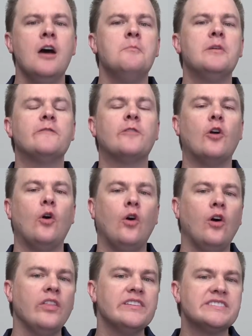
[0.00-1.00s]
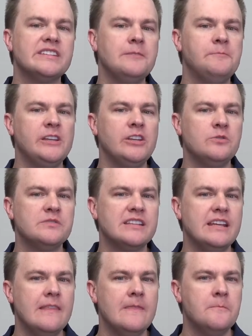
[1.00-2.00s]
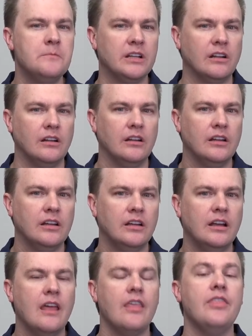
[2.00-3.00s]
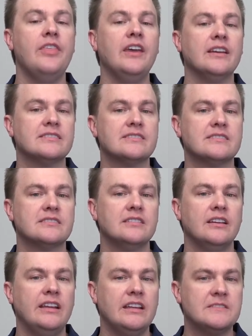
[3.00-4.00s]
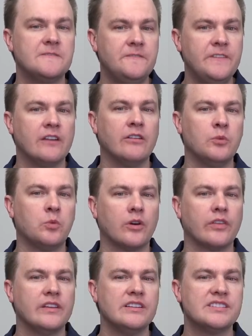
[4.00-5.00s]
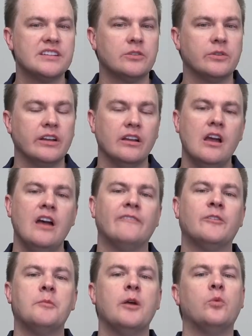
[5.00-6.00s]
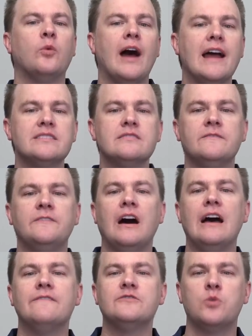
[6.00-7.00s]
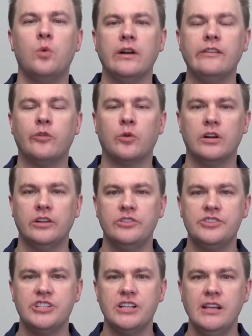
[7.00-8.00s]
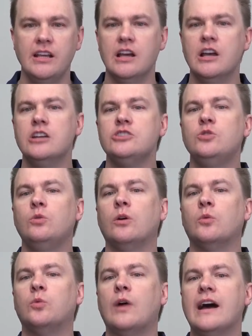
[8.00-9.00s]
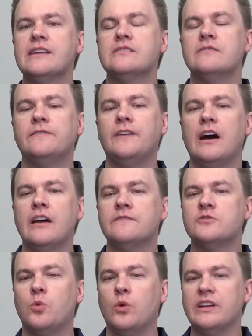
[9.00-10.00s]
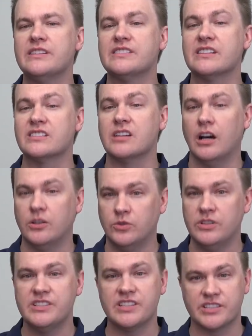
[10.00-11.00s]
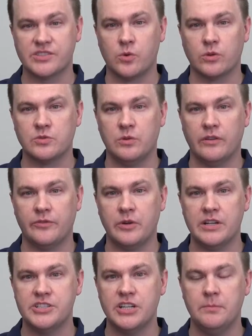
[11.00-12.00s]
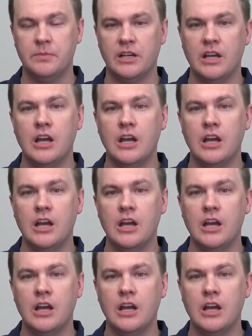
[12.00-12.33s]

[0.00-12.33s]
But for all the C P Us in the middle, this is very worth considering. From a Ryzen five twenty-four hundred G to a Ryzen five twenty-six hundred, six core twelve thread chip,